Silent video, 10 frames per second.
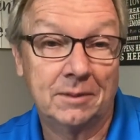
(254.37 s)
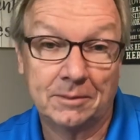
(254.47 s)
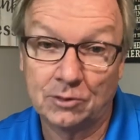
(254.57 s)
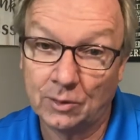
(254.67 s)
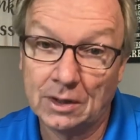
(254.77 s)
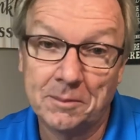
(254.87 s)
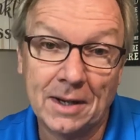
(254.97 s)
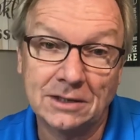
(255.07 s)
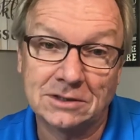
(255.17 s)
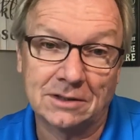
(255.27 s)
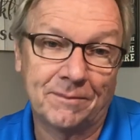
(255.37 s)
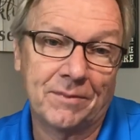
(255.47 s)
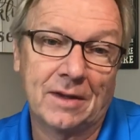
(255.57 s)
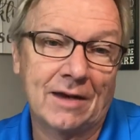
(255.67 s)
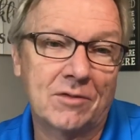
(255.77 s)
doing a budget.
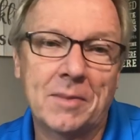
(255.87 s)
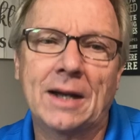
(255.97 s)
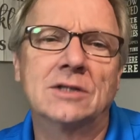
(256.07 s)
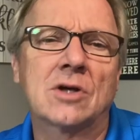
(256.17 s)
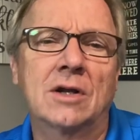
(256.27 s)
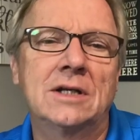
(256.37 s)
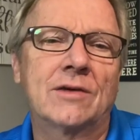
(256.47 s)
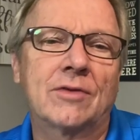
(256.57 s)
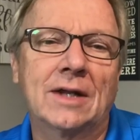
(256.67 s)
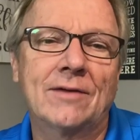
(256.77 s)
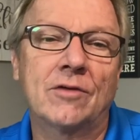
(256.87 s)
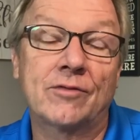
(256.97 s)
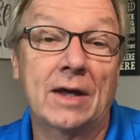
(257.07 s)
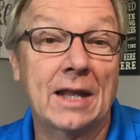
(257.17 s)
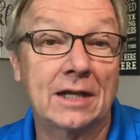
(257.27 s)
Everybody's on a different level
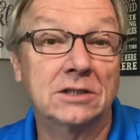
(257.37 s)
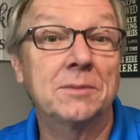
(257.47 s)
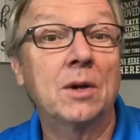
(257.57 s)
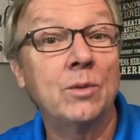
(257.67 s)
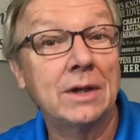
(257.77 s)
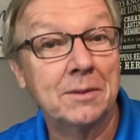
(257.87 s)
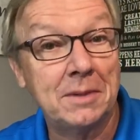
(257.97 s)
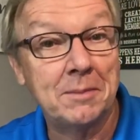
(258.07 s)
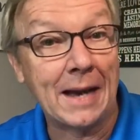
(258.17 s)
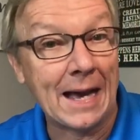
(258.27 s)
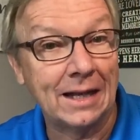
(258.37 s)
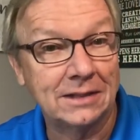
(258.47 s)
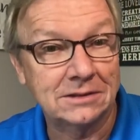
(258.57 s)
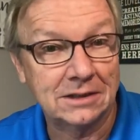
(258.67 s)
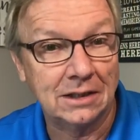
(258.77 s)
financially, but we can be
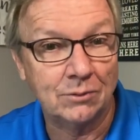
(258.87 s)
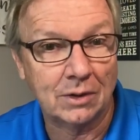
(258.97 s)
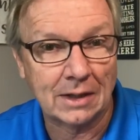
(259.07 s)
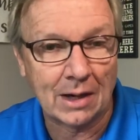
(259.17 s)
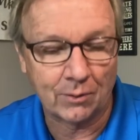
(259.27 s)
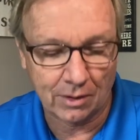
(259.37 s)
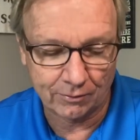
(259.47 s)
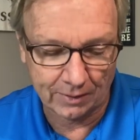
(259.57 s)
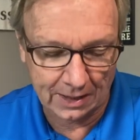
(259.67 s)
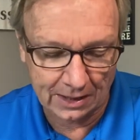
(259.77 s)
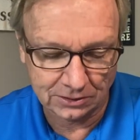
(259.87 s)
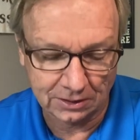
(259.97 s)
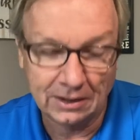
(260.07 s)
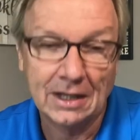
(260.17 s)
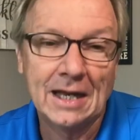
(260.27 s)
balanced in how we are
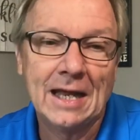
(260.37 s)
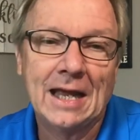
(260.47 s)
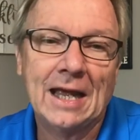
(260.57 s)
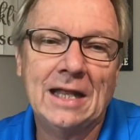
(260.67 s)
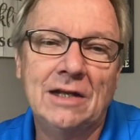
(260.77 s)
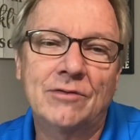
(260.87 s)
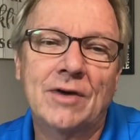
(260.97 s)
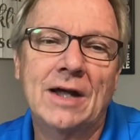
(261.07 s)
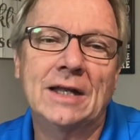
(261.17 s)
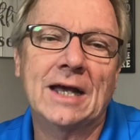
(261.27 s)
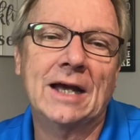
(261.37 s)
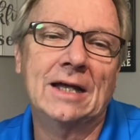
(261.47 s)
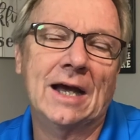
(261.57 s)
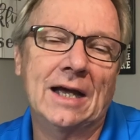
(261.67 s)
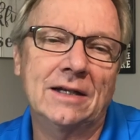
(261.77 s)
financially. And then finally,
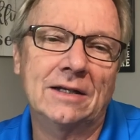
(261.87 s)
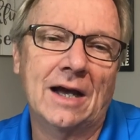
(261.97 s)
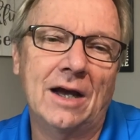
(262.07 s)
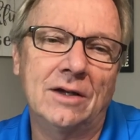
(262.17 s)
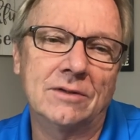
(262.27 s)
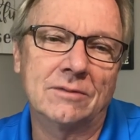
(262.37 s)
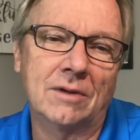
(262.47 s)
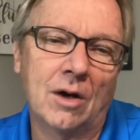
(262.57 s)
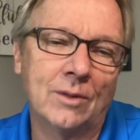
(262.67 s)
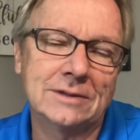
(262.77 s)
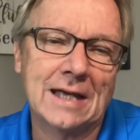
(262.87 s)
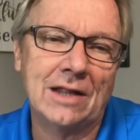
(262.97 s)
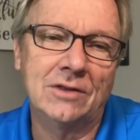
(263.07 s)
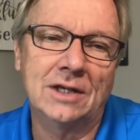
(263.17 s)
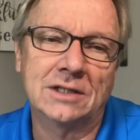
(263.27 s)
I always
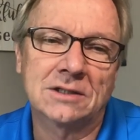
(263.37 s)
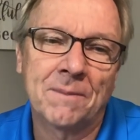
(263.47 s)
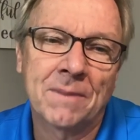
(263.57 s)
add this,